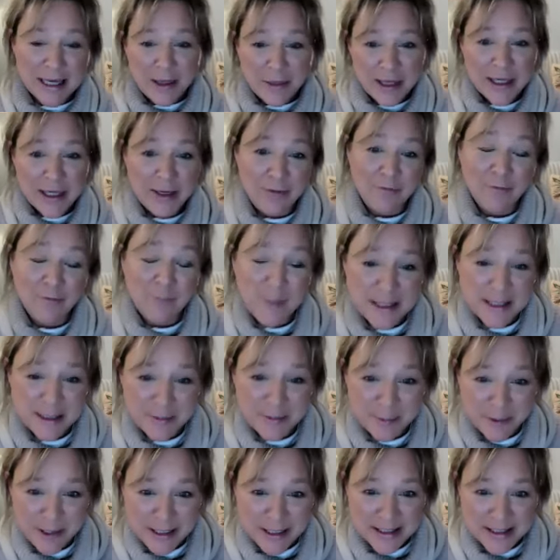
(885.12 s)
thank you for my
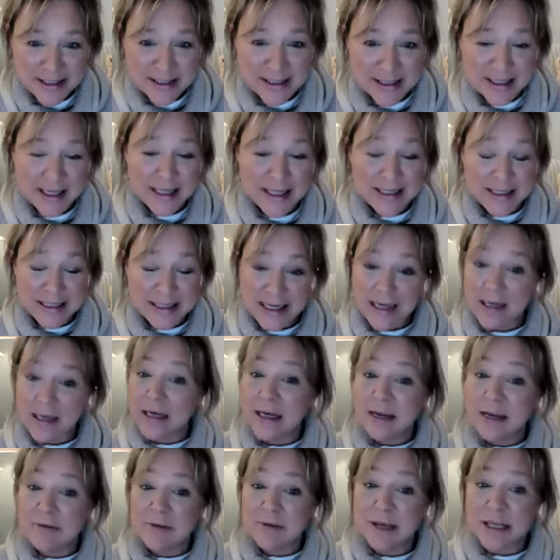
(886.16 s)
surprise and delight today.
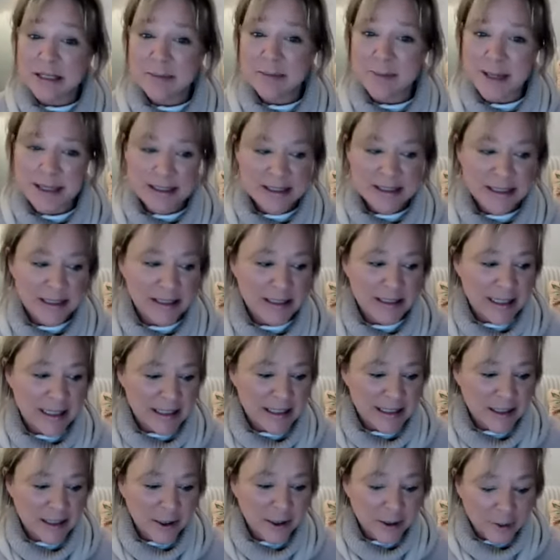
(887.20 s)
And I forget about it,
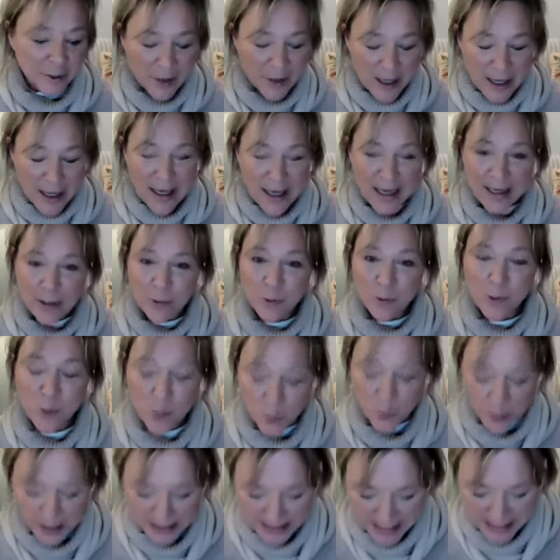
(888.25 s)
let it go. And it
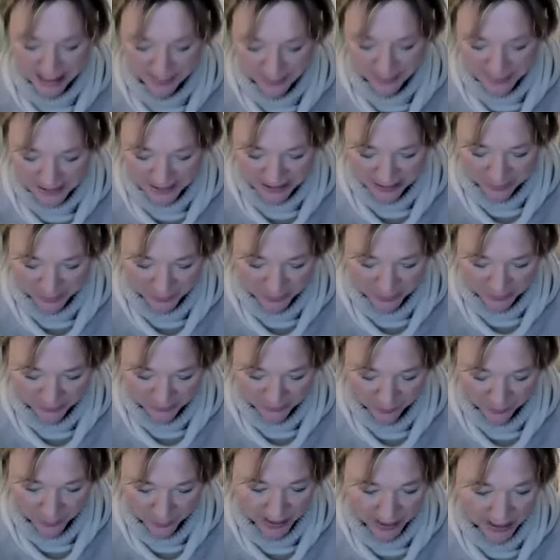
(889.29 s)
always happens in a
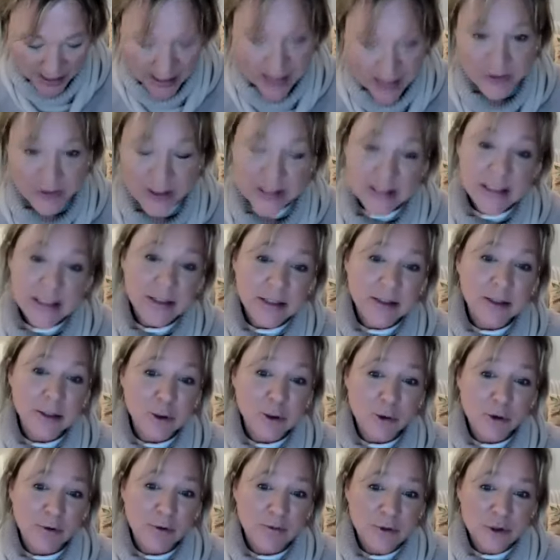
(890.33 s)
beautiful way. This is the
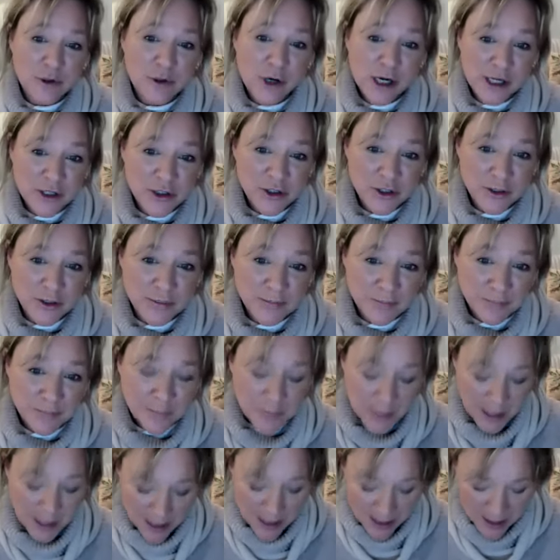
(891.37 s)
law of attraction.
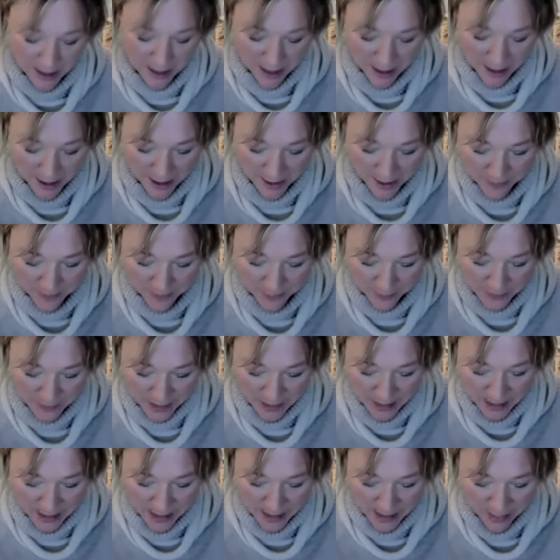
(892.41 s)
Um,
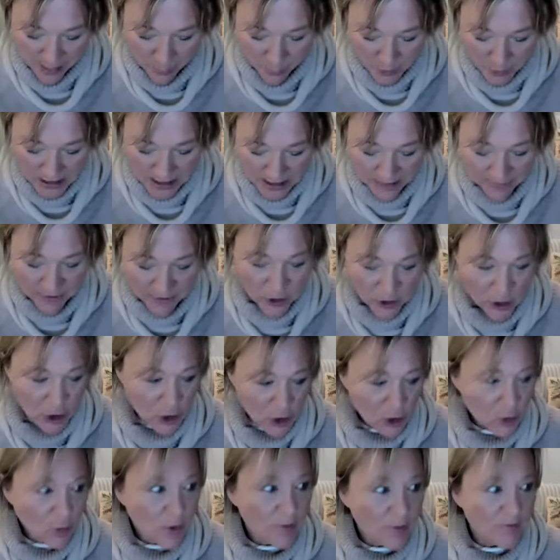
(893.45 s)
and whatever
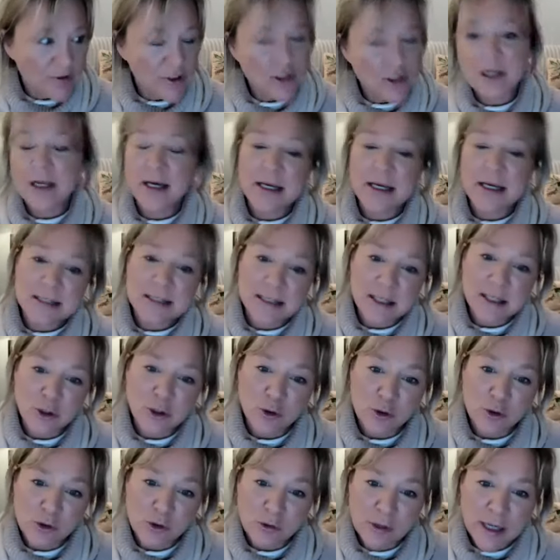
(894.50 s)
you are visualizing,
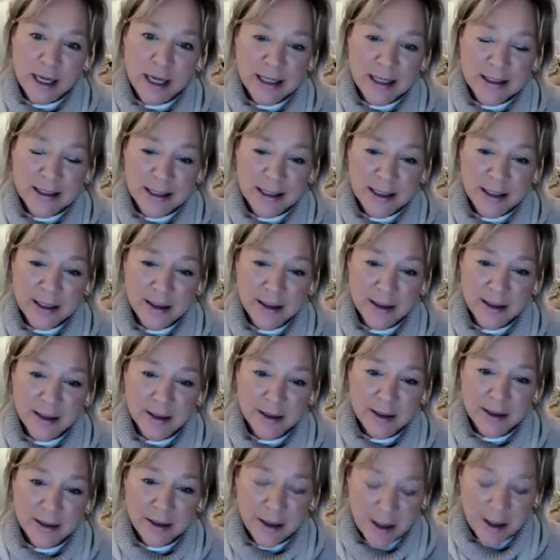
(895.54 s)
you're creating.
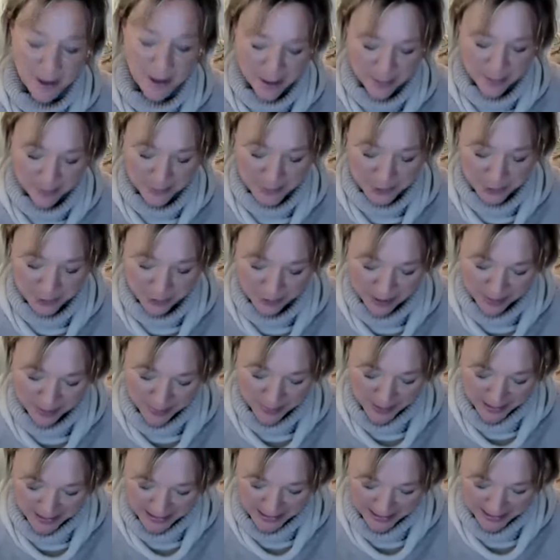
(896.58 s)
Um, sorry
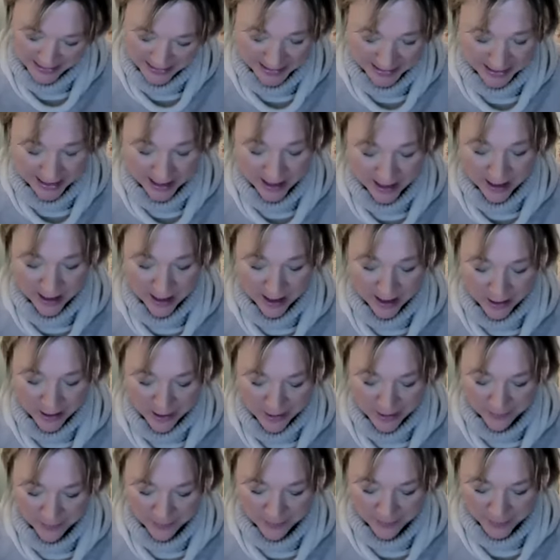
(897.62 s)
about Daisy.
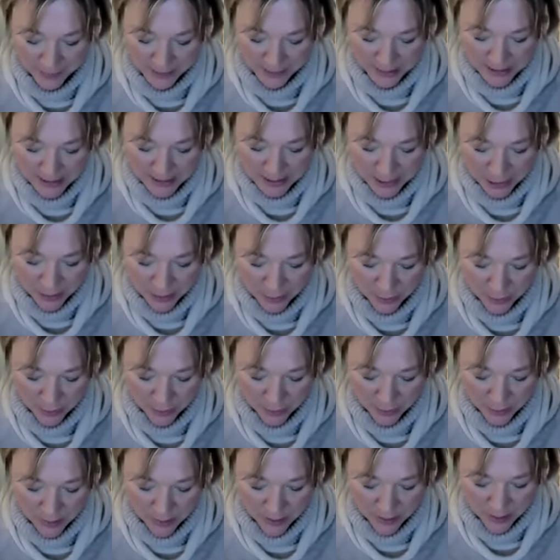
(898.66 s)
Um, so,
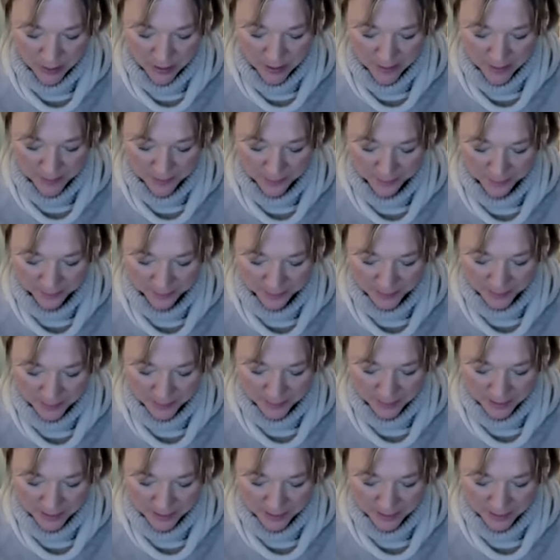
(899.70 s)
um,